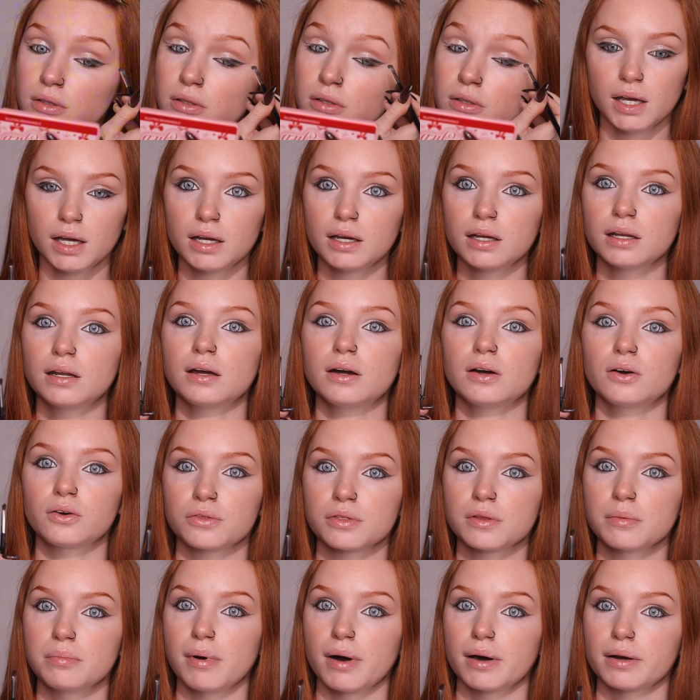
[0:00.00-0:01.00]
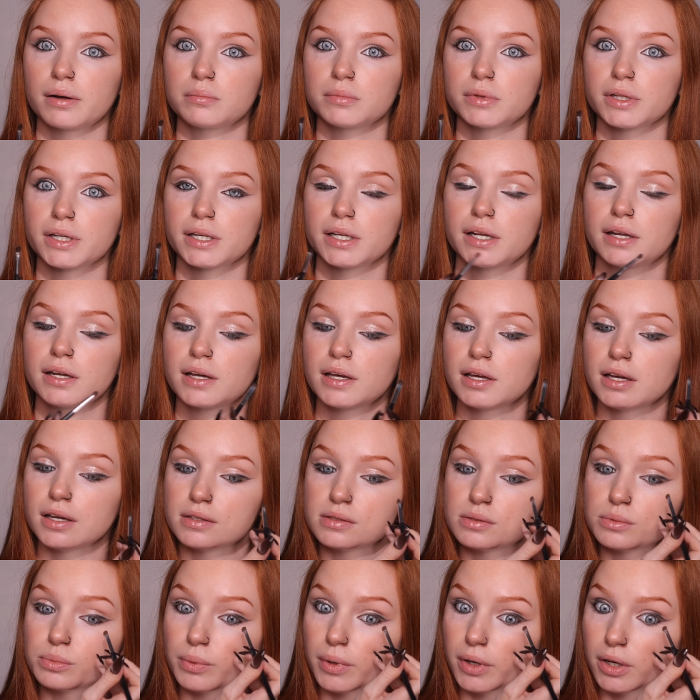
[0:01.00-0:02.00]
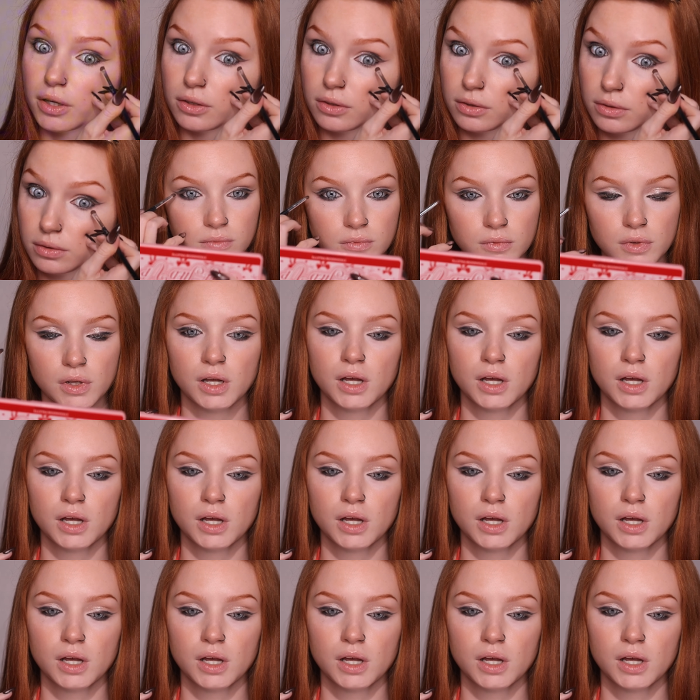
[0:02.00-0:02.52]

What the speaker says: And on the bottom lid as well.